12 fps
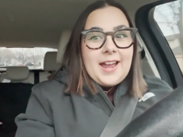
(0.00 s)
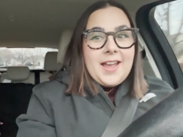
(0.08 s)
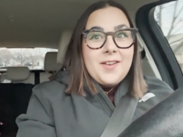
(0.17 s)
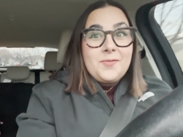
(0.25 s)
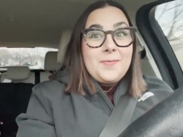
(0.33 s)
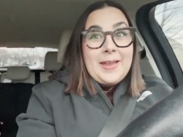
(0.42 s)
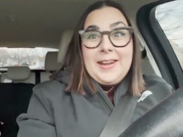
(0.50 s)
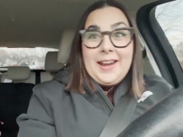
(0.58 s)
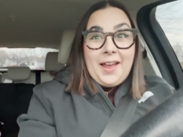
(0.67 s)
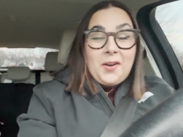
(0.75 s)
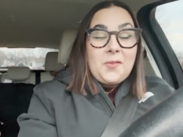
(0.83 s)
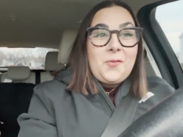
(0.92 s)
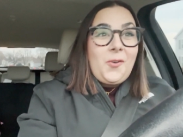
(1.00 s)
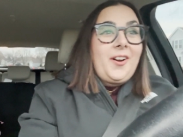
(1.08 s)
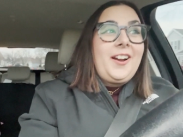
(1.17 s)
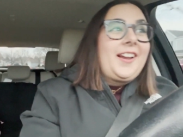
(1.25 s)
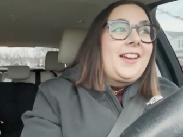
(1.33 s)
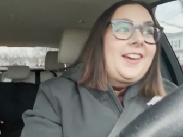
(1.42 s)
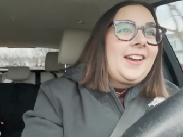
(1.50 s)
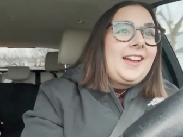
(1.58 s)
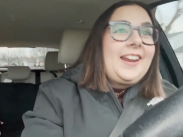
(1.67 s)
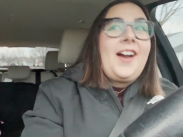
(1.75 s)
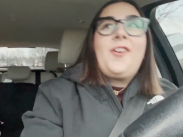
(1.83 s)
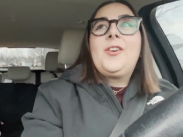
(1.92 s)
I have made it out of work
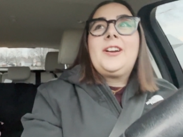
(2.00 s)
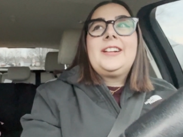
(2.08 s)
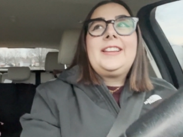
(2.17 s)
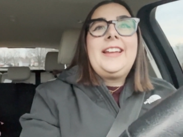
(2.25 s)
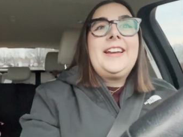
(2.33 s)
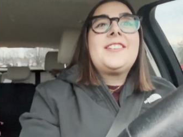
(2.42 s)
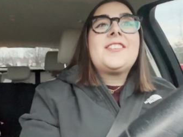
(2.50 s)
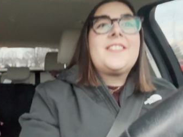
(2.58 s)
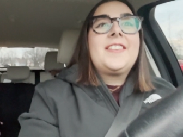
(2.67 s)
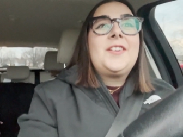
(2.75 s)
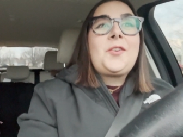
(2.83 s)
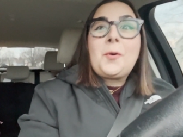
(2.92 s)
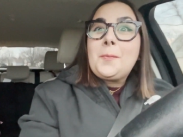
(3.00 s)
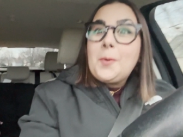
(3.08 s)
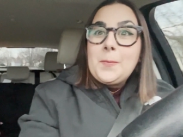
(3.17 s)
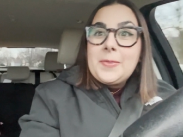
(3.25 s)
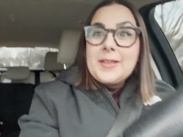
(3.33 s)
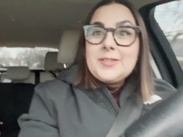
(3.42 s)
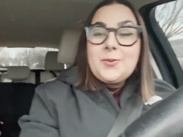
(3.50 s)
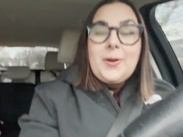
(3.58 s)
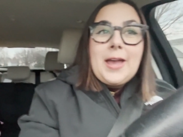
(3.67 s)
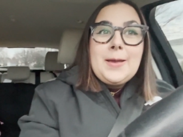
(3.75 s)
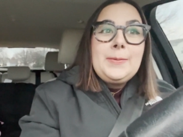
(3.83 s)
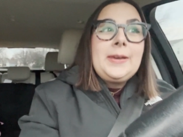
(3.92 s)
an hour later than normal, but that's
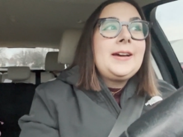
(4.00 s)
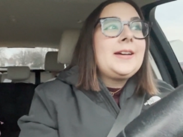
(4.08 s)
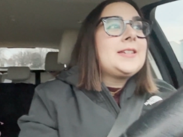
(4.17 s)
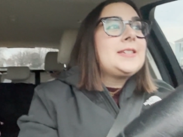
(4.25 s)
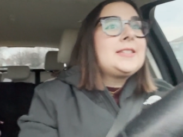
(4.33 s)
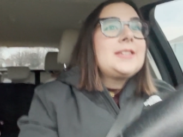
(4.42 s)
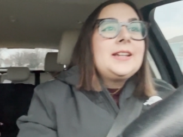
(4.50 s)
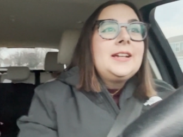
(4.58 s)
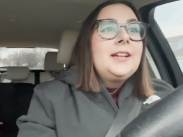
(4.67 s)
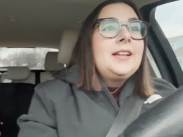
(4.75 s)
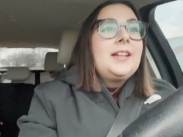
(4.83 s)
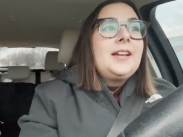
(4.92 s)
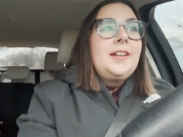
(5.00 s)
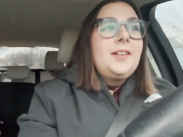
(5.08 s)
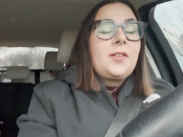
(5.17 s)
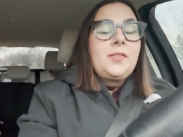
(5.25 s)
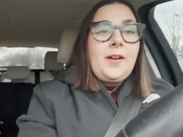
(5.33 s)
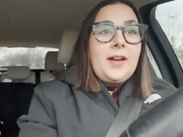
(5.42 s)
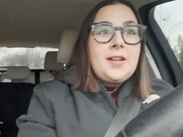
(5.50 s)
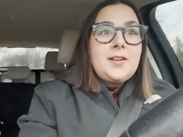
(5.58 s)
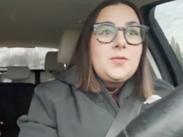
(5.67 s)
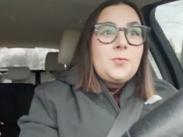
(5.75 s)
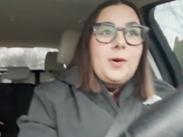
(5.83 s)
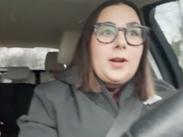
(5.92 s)
okay because it'll
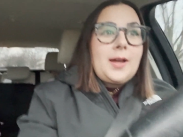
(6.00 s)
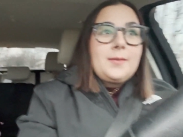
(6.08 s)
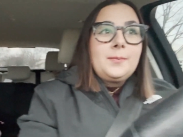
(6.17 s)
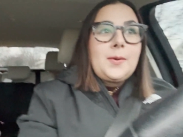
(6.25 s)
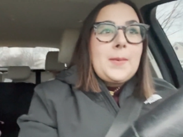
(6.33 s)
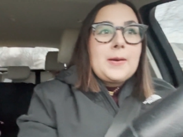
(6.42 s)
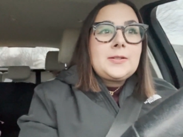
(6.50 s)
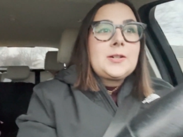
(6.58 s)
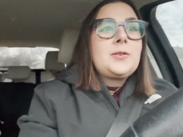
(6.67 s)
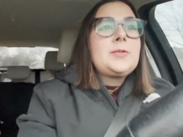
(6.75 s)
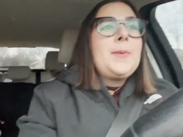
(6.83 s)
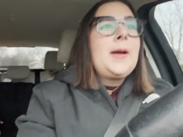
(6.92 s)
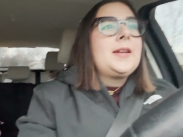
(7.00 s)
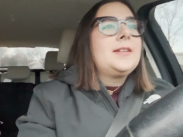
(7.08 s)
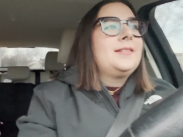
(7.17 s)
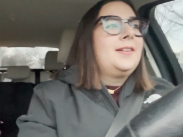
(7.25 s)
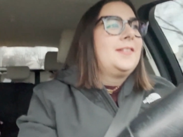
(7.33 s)
fund what I'm about to go spend,